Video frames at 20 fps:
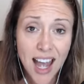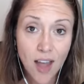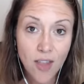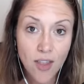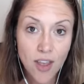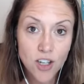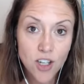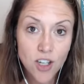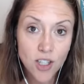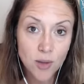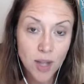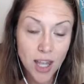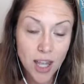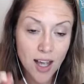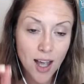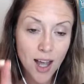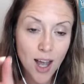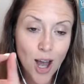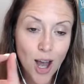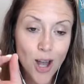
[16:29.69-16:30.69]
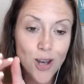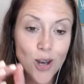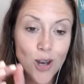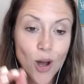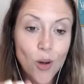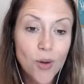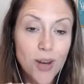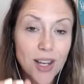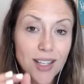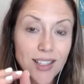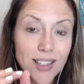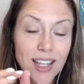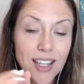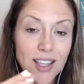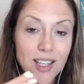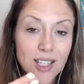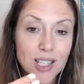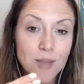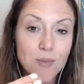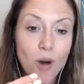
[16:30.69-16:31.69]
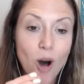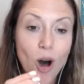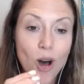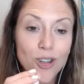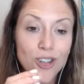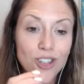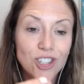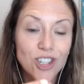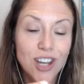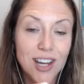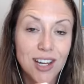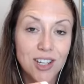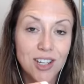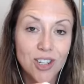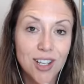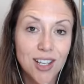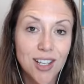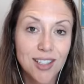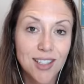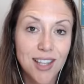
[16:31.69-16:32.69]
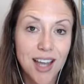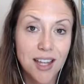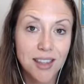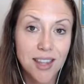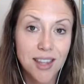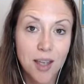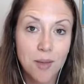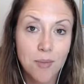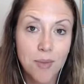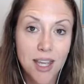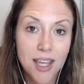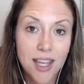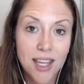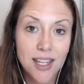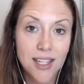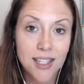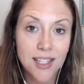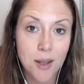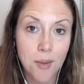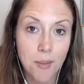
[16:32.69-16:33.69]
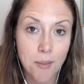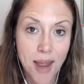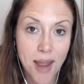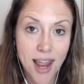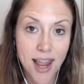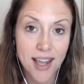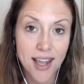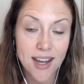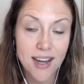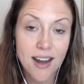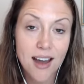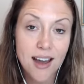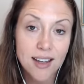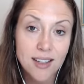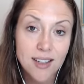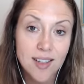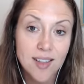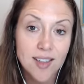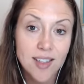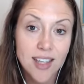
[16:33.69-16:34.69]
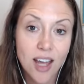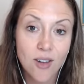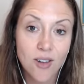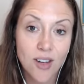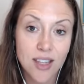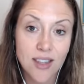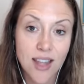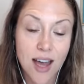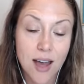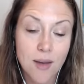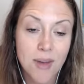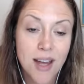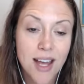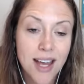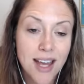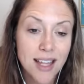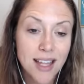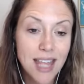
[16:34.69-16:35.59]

And then just like noticing the small changes that they begin to make and not discounting them.